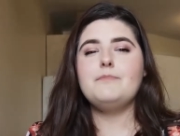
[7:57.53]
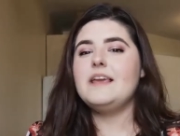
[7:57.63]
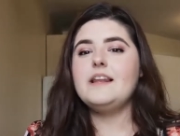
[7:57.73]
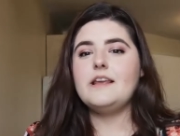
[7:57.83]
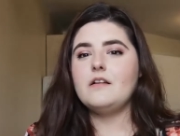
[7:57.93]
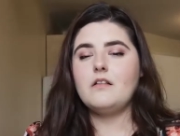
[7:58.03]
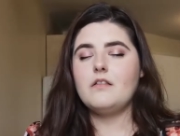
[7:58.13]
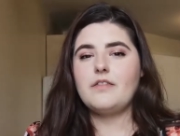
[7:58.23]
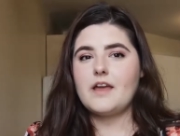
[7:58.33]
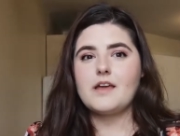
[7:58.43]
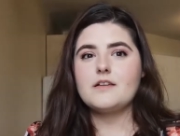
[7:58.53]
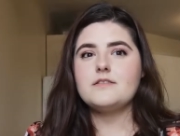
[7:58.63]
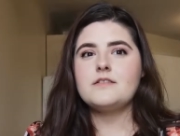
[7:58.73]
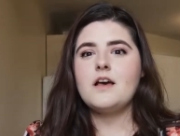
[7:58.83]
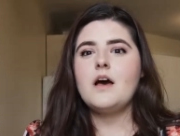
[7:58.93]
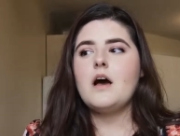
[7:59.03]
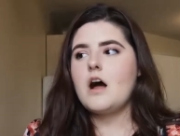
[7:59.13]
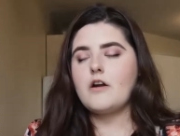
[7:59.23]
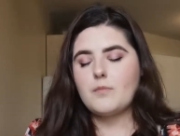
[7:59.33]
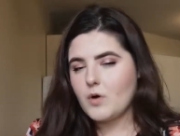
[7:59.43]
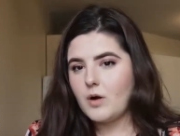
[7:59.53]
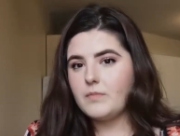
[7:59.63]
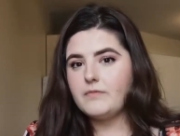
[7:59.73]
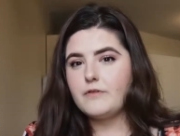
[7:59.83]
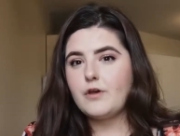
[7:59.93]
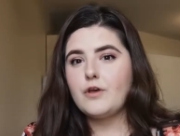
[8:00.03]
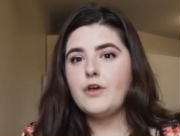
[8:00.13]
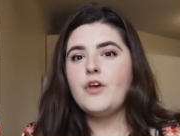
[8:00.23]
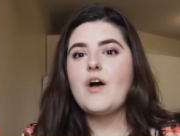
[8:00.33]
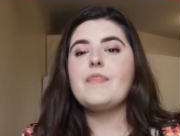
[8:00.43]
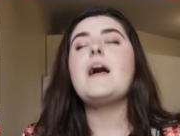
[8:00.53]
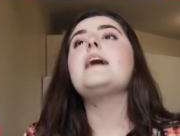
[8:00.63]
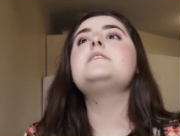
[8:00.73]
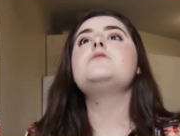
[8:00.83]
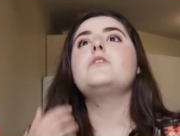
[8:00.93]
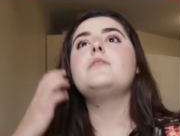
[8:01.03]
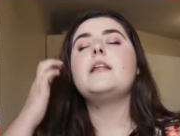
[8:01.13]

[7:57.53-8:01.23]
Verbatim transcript: menial things are a problem for her, and that is so